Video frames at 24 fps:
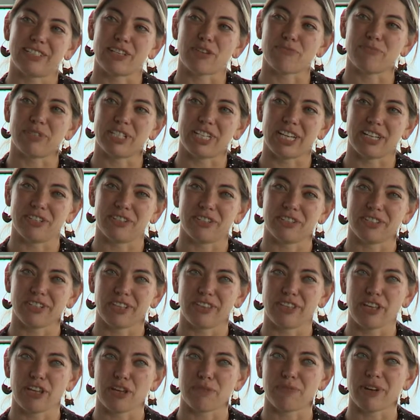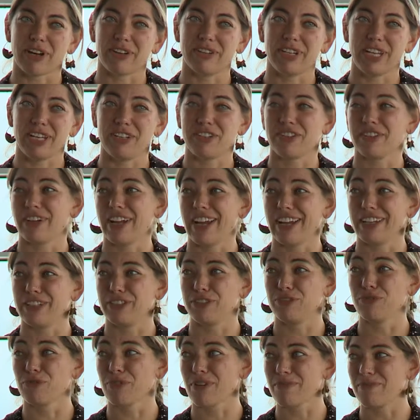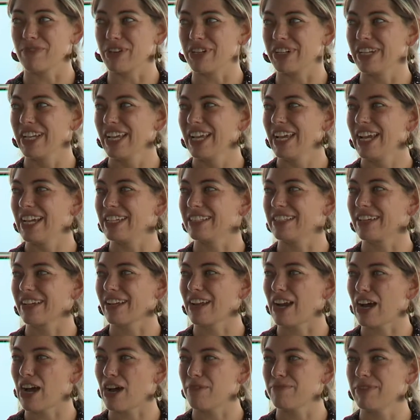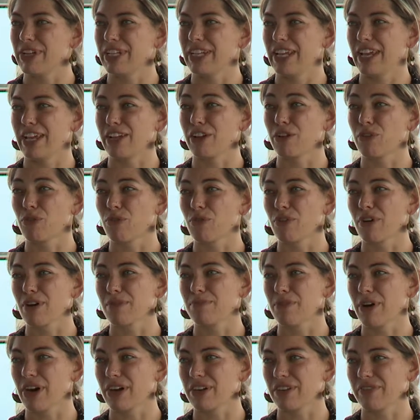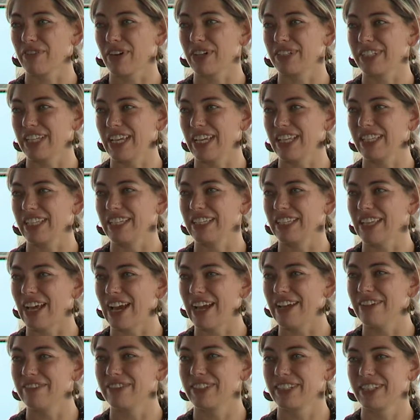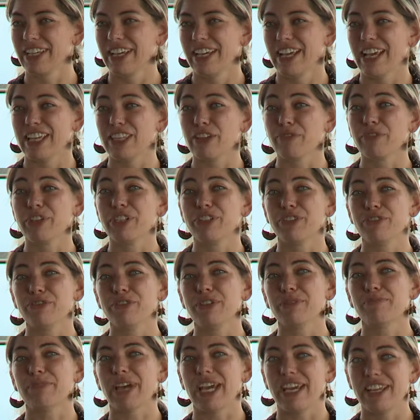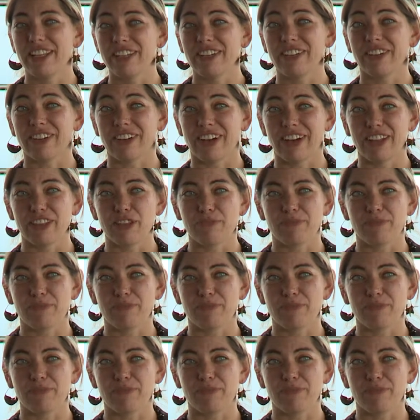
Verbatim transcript: some potential to think about nature as normal, as a common and core part of our daily lives, and that we do depend on the